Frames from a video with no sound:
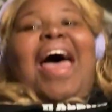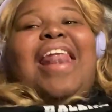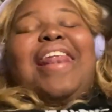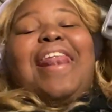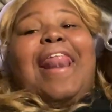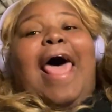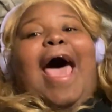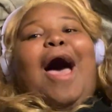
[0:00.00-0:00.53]

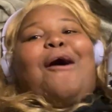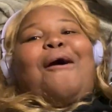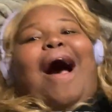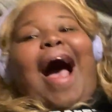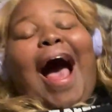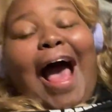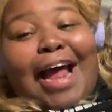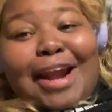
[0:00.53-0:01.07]
Now
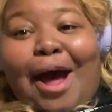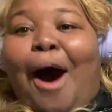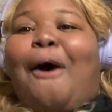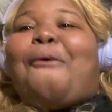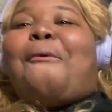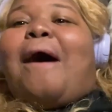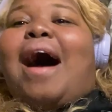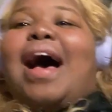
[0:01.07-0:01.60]
I know
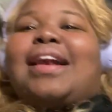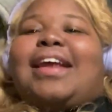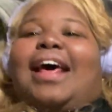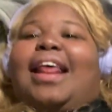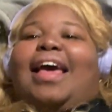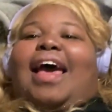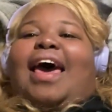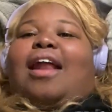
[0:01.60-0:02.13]
why did
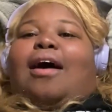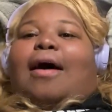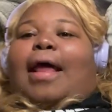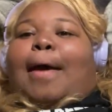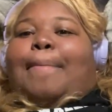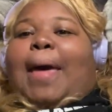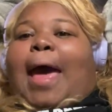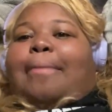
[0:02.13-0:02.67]
he had all
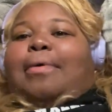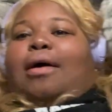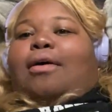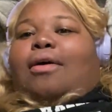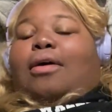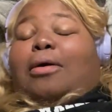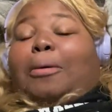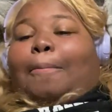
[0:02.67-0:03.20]
that baby
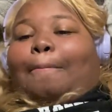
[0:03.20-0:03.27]
up.